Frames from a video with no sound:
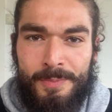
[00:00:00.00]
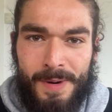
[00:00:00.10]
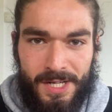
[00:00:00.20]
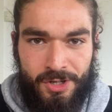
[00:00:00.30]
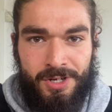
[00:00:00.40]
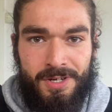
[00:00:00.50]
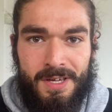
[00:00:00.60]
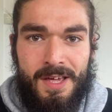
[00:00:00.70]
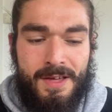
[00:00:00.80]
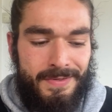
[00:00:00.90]
much
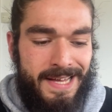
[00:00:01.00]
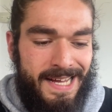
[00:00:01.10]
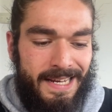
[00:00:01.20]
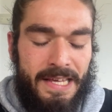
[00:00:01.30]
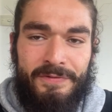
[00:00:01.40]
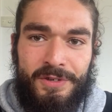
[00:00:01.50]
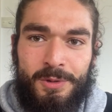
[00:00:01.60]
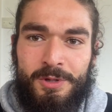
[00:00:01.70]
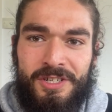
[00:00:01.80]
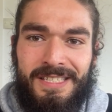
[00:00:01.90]
that if
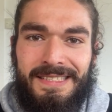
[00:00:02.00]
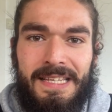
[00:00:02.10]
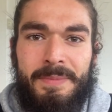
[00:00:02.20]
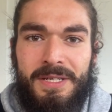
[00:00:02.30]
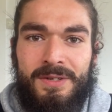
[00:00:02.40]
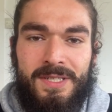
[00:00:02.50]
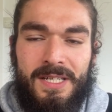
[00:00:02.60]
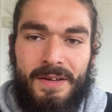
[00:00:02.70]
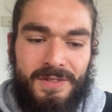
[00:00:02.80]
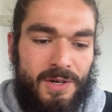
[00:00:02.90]
you just limit
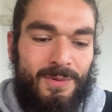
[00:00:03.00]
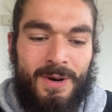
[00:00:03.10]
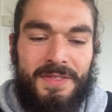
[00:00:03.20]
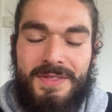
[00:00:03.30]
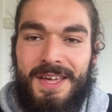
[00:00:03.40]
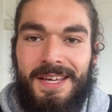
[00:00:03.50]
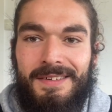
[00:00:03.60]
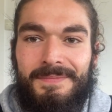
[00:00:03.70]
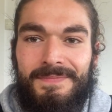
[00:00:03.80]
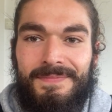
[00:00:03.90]
yourself to one thing,
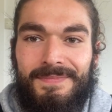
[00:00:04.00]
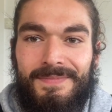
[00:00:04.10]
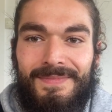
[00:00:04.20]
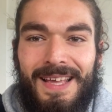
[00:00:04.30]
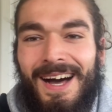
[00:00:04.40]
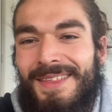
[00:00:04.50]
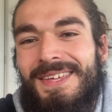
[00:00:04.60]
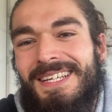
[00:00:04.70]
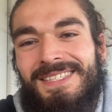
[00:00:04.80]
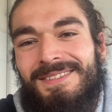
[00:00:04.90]
I
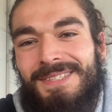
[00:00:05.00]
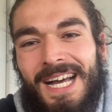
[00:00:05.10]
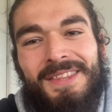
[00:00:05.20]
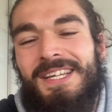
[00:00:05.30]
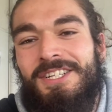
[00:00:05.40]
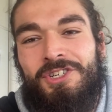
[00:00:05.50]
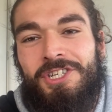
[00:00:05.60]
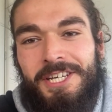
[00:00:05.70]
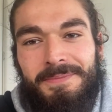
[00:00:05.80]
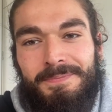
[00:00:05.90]
think it's
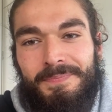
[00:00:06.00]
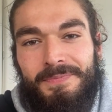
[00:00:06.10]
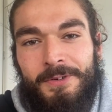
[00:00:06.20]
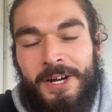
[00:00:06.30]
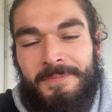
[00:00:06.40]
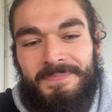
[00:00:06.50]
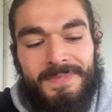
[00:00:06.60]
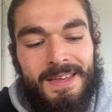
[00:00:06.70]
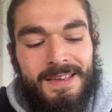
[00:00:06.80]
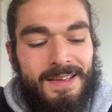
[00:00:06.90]
shit, right?
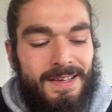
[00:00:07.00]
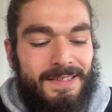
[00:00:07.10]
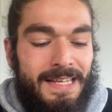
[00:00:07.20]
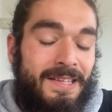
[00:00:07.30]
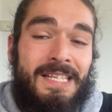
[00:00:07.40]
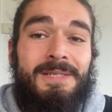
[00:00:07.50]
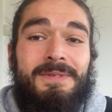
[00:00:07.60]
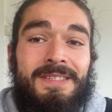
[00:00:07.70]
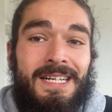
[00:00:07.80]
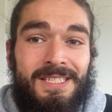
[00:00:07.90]
Now
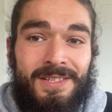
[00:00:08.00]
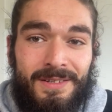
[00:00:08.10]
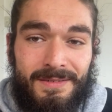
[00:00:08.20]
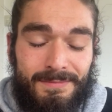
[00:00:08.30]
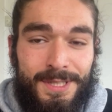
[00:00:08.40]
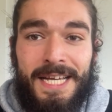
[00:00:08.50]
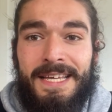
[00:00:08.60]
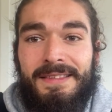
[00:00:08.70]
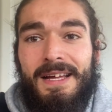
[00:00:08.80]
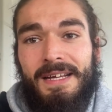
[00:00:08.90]
that's not
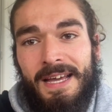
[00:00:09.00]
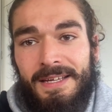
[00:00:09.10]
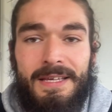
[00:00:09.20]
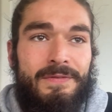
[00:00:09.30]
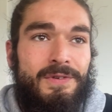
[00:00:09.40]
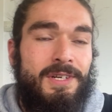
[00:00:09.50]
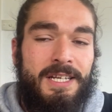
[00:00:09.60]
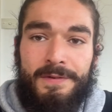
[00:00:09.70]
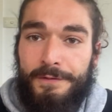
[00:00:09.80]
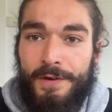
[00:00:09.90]
saying like, hey, if you
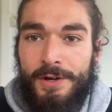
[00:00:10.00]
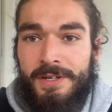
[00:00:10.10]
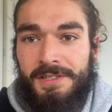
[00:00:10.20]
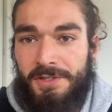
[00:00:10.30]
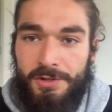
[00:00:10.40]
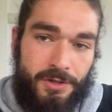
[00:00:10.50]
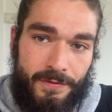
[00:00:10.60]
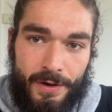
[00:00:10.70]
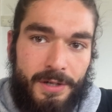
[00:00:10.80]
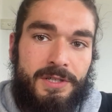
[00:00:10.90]
need to focus, you should
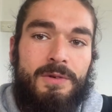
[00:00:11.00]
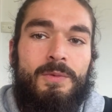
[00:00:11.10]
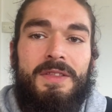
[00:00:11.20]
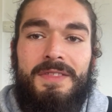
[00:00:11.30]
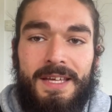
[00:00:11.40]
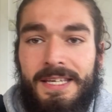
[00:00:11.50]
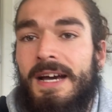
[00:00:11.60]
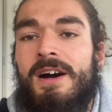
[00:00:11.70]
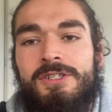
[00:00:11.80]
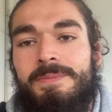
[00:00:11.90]
focus on one thing.
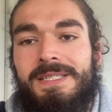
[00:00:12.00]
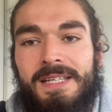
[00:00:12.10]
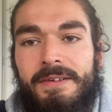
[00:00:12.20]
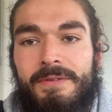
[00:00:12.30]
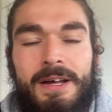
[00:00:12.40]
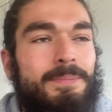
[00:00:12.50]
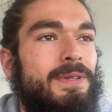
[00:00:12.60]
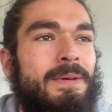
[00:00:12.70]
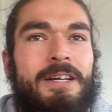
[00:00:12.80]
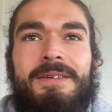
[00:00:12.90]
Yeah, 100%, right?
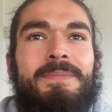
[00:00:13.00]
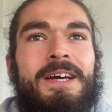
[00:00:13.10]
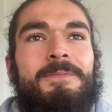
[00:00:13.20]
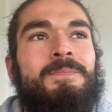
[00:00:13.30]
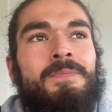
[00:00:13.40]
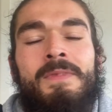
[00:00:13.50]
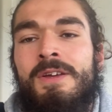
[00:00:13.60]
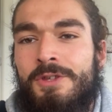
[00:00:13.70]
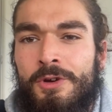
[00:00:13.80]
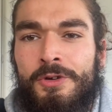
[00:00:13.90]
But like, man,
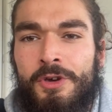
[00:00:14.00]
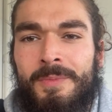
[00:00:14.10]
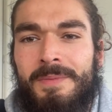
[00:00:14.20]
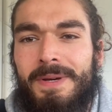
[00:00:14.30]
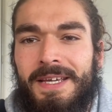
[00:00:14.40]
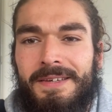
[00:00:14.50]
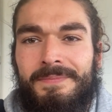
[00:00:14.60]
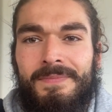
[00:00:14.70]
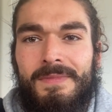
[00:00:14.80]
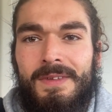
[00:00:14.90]
you're a human being.